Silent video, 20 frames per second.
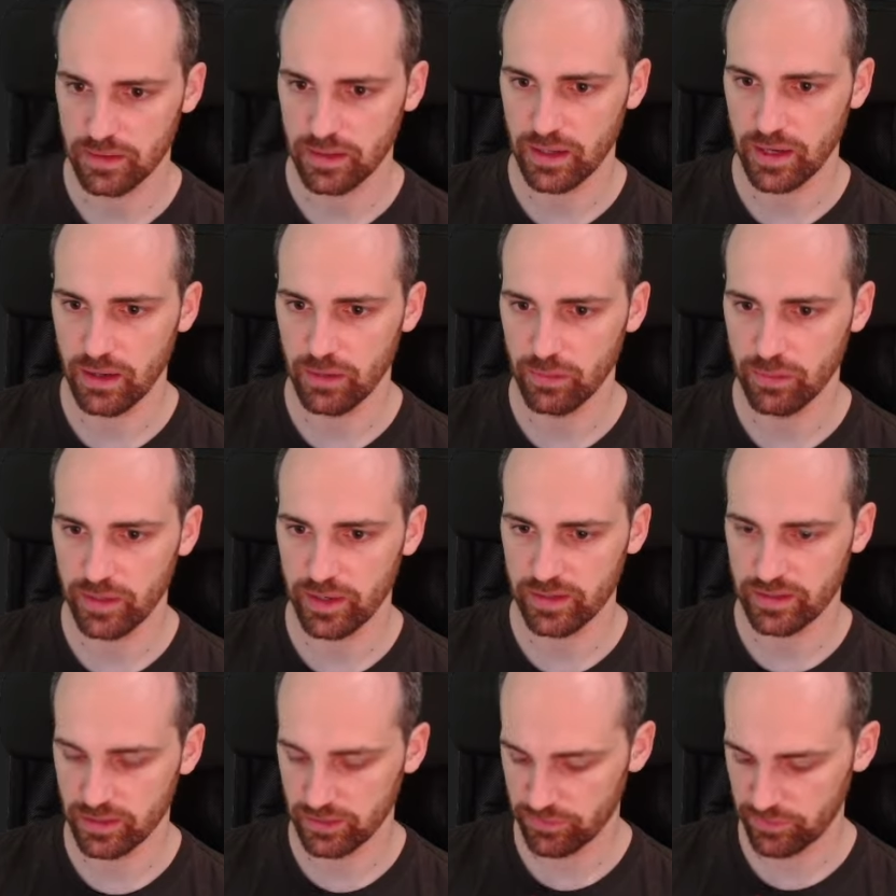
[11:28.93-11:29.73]
Now
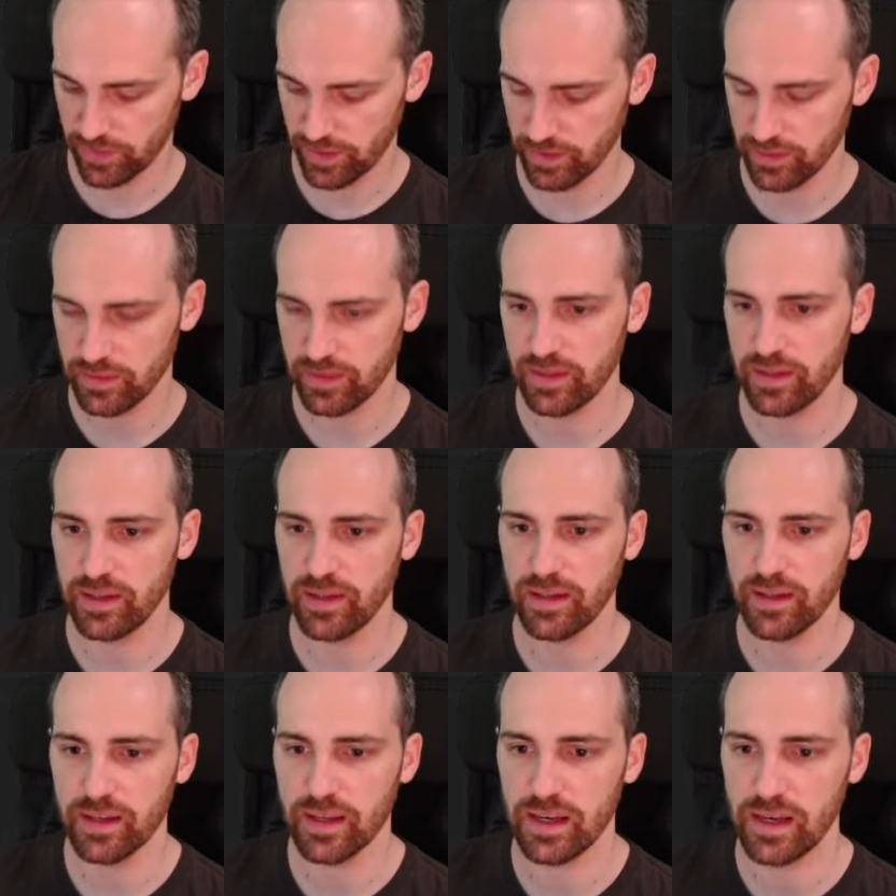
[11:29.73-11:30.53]
let's define
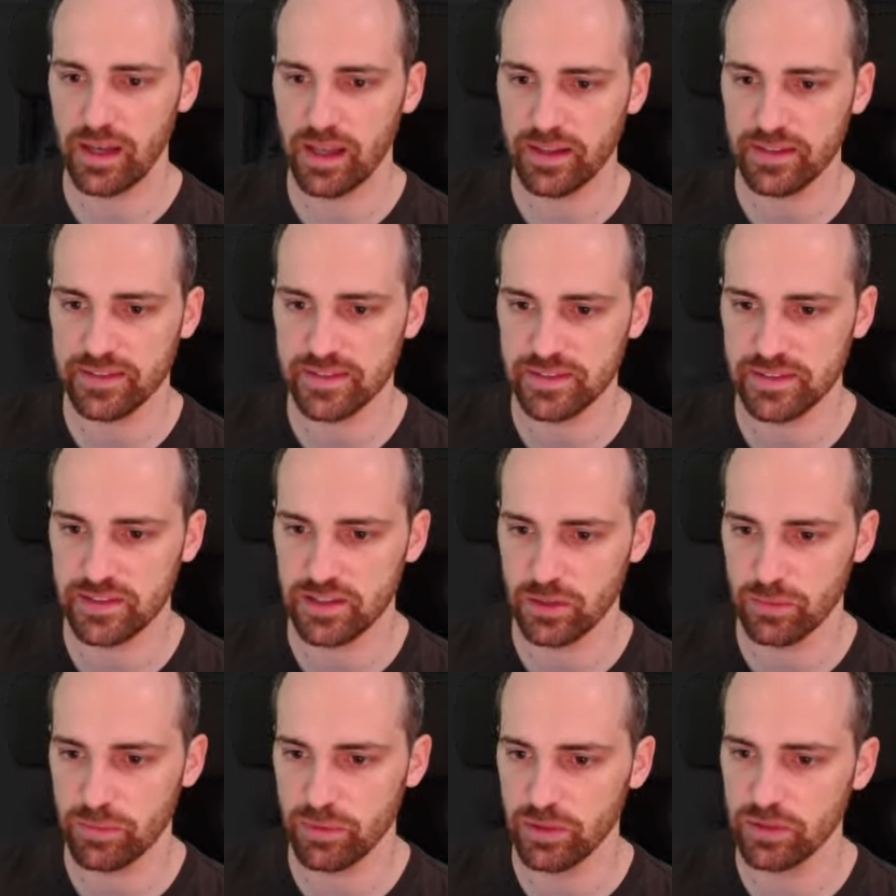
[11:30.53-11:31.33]
the class
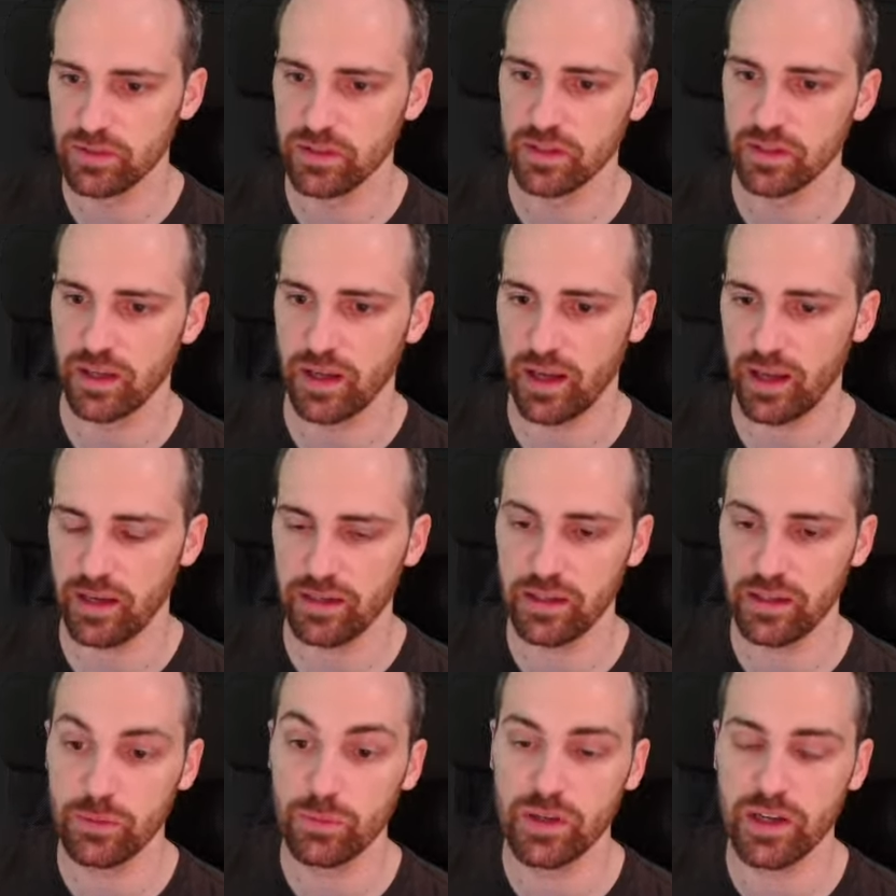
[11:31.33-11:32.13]
GeoBot, and
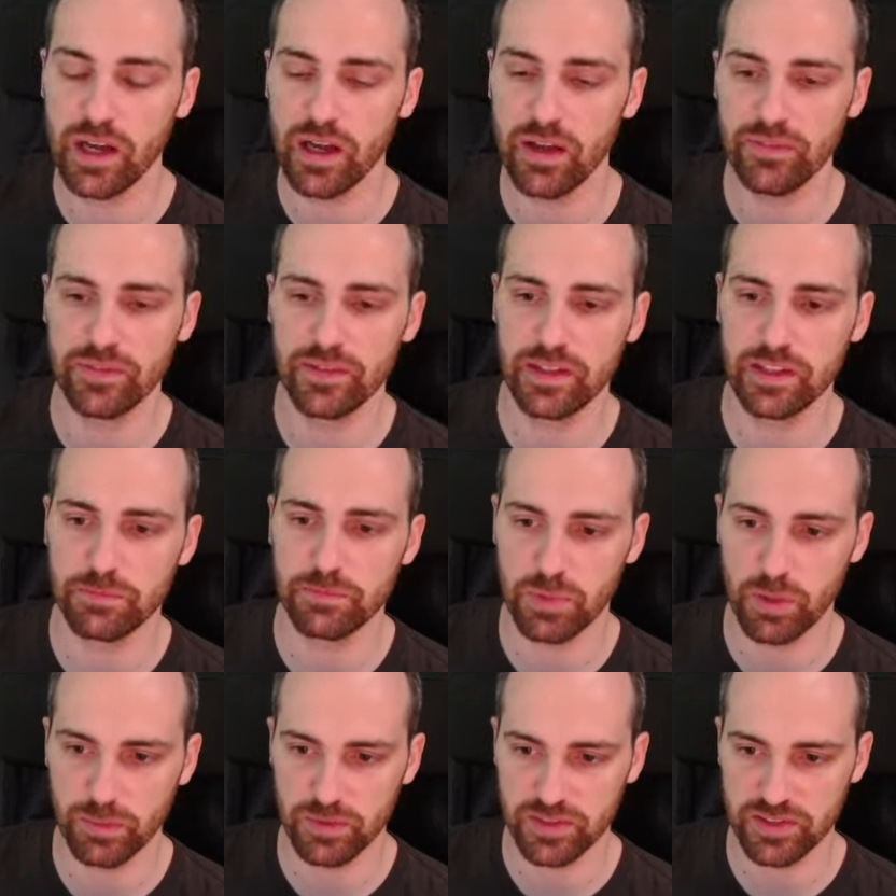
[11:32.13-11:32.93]
it will have this
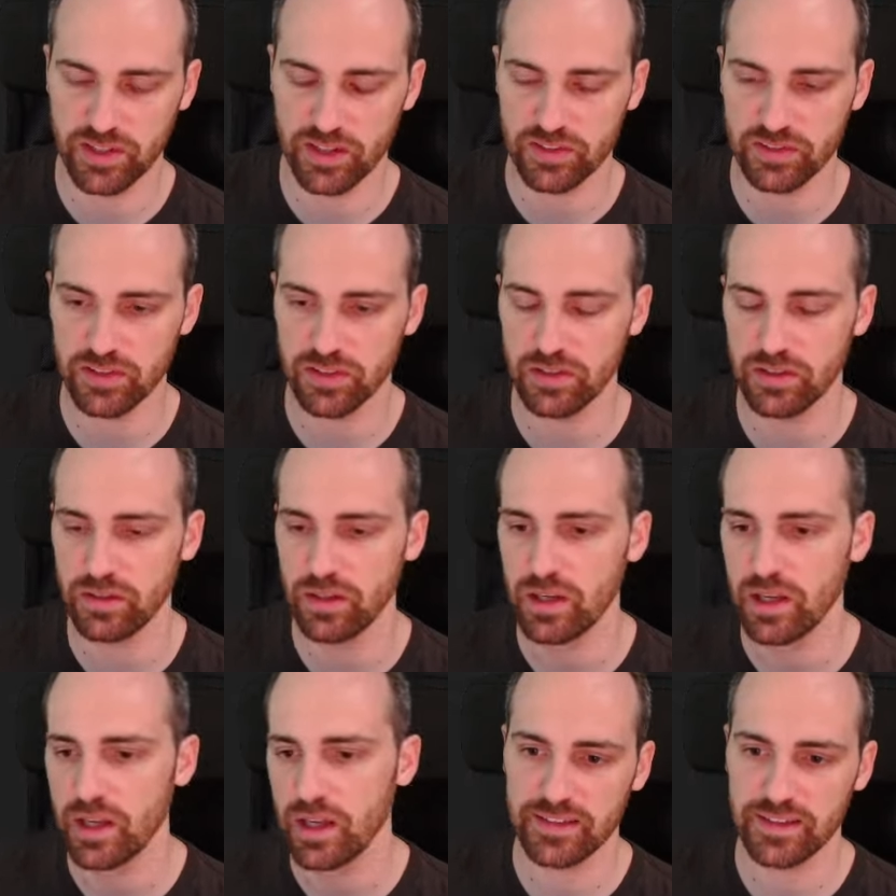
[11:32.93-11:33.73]
program instruction
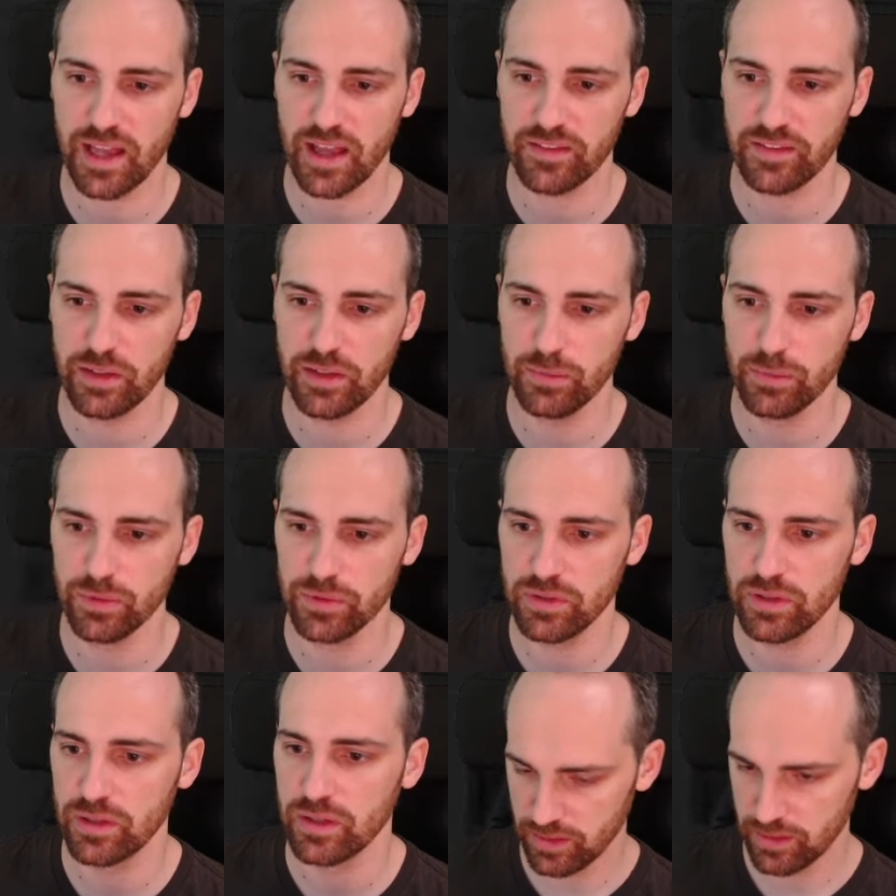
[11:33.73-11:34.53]
class attribute,